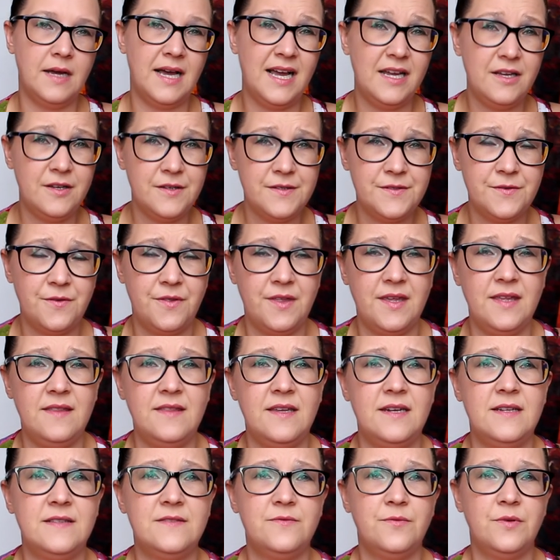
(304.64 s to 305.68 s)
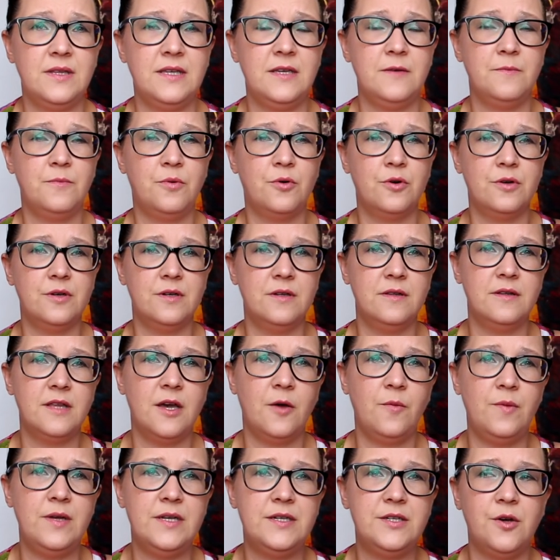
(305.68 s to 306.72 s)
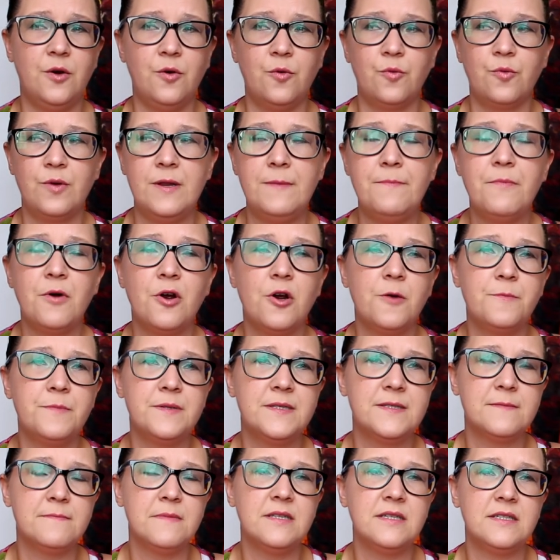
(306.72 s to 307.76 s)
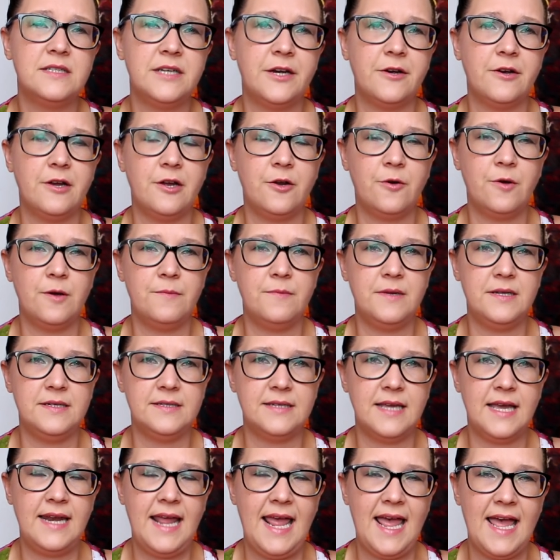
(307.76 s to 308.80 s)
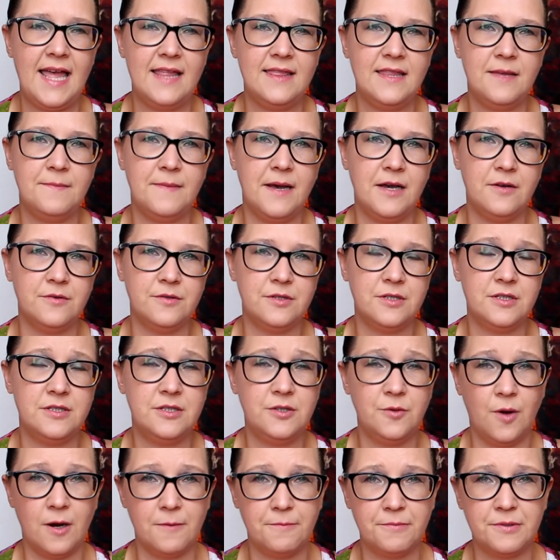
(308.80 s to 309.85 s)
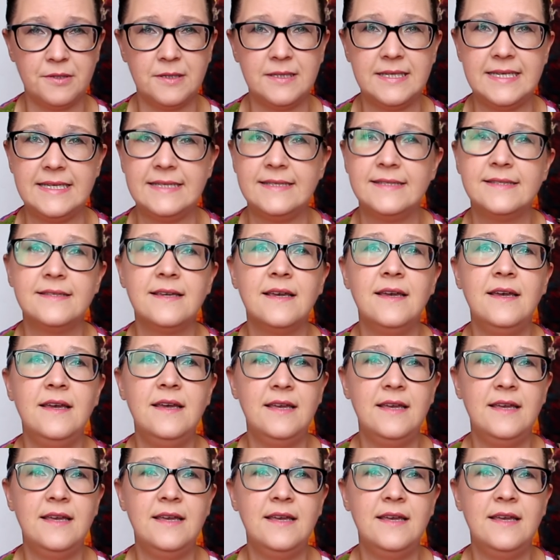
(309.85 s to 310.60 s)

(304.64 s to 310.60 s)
I also think that it's really important that we don't repurpose military equipment and hand them out to our police